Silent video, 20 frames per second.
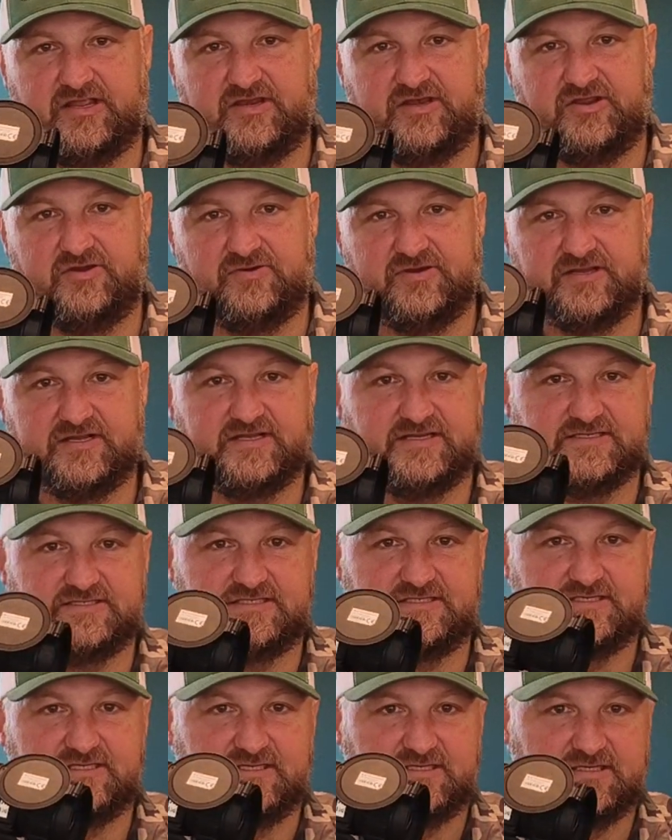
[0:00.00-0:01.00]
You do it
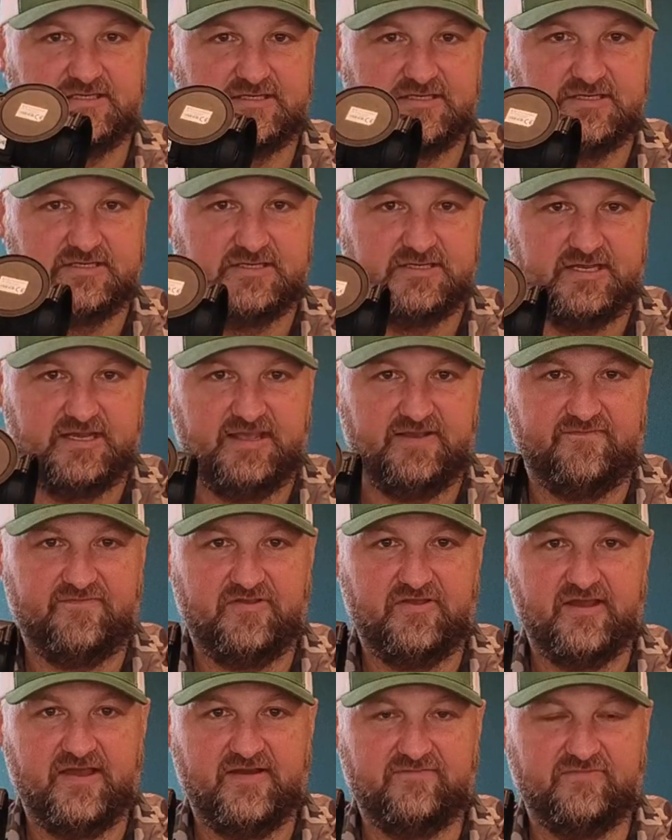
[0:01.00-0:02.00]
because if
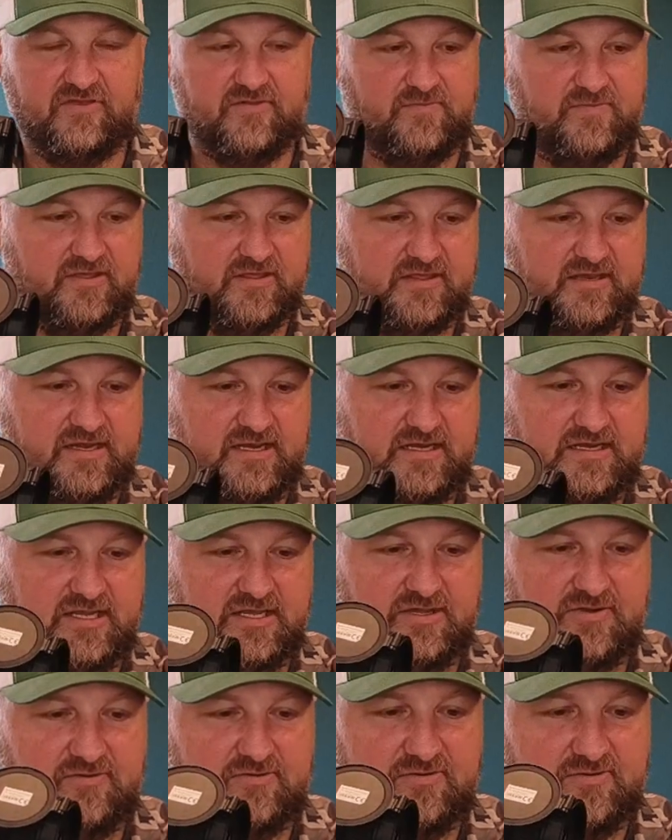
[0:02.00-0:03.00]
you have the ability
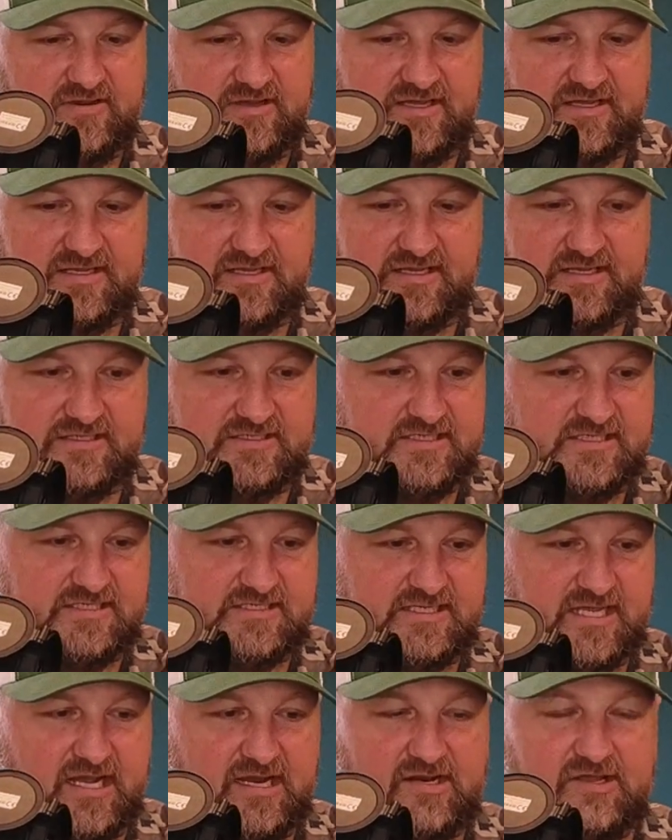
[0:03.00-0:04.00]
to, it's
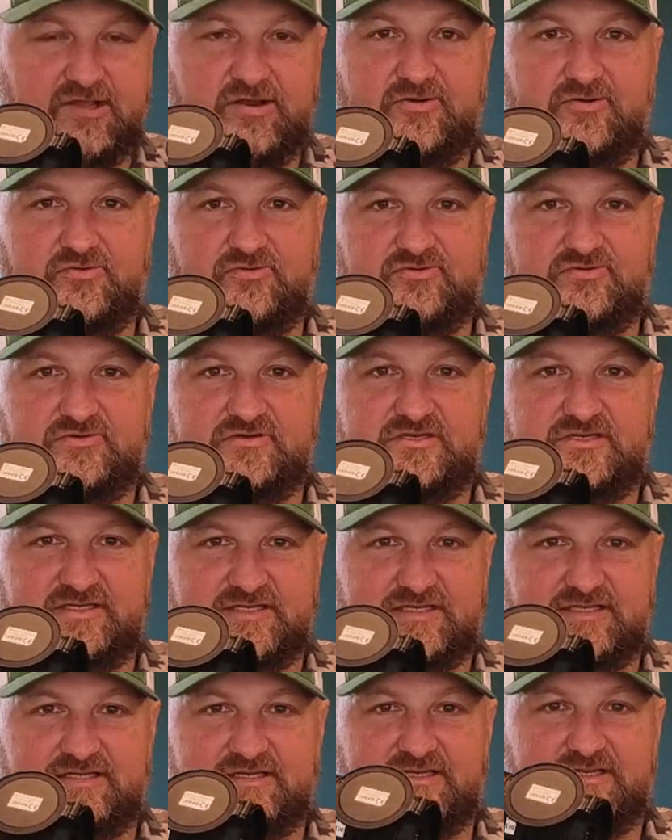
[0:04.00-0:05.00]
just kind of cool
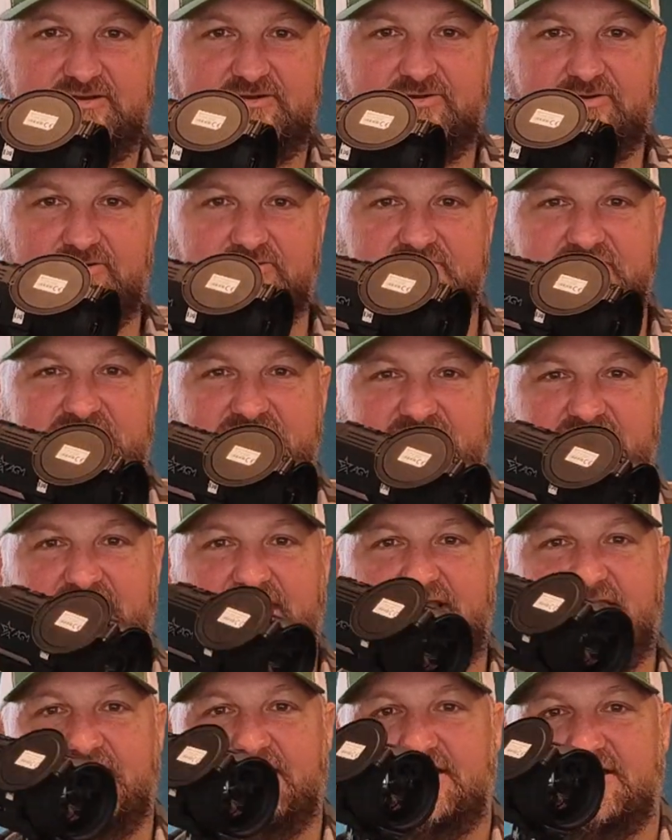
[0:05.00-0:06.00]
to
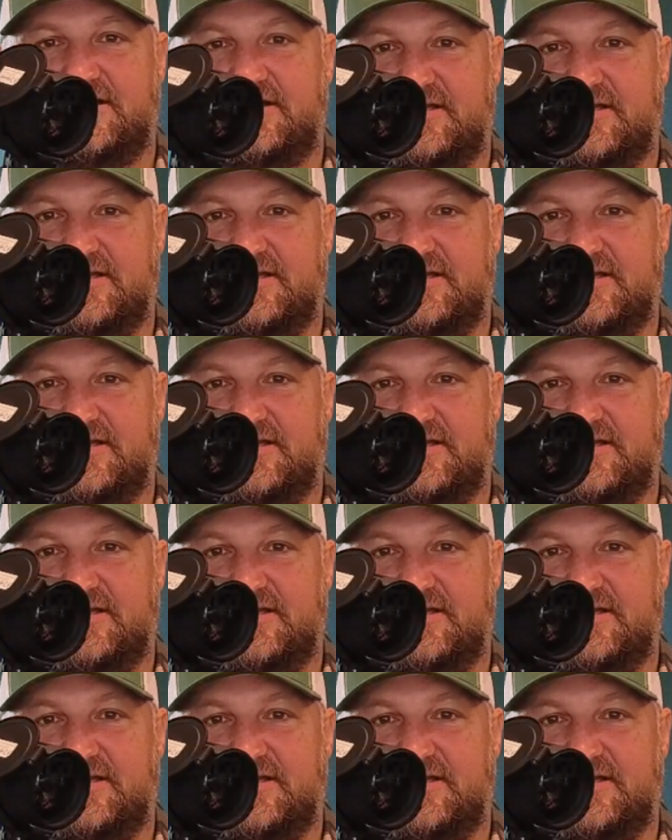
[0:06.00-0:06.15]
see.